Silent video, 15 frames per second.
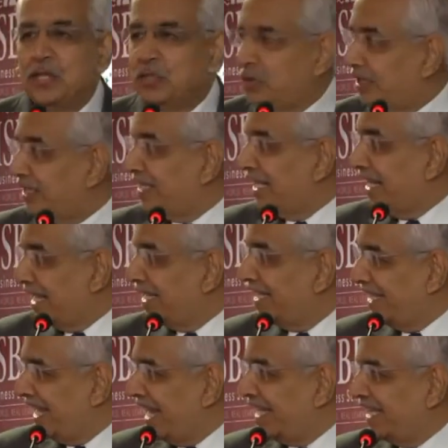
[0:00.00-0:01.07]
So this is
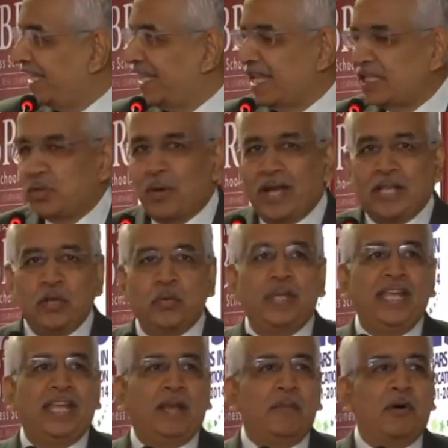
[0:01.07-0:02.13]
another thing I think that's quite
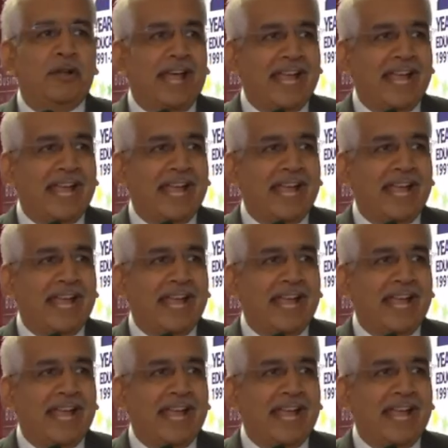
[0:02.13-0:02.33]
unique about